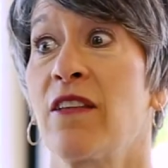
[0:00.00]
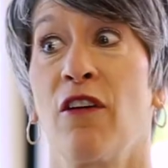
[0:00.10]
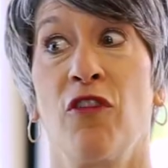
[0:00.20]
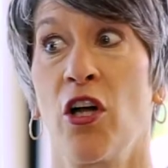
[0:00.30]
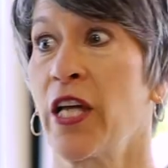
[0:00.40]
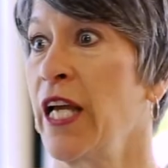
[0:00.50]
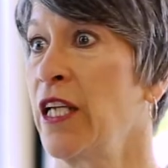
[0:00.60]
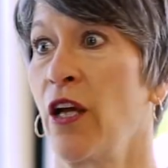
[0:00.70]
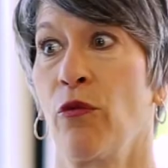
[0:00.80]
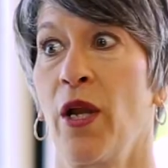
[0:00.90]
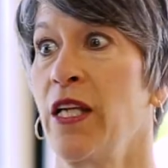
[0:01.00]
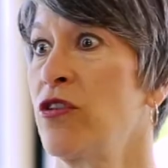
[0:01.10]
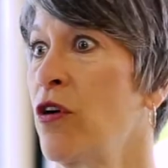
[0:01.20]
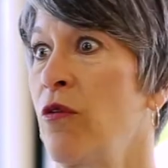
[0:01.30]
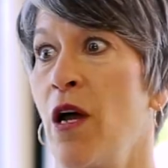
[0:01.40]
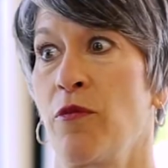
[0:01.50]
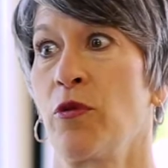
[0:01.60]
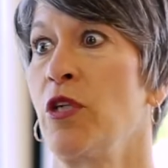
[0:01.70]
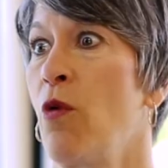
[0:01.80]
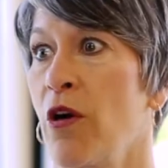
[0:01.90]
a volcano ready to erupt
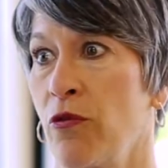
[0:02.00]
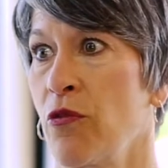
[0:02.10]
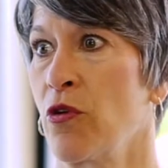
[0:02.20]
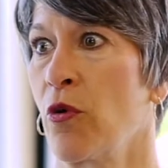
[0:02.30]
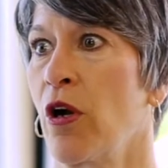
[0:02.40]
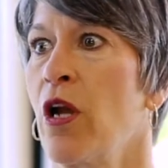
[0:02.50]
when you walk through the door.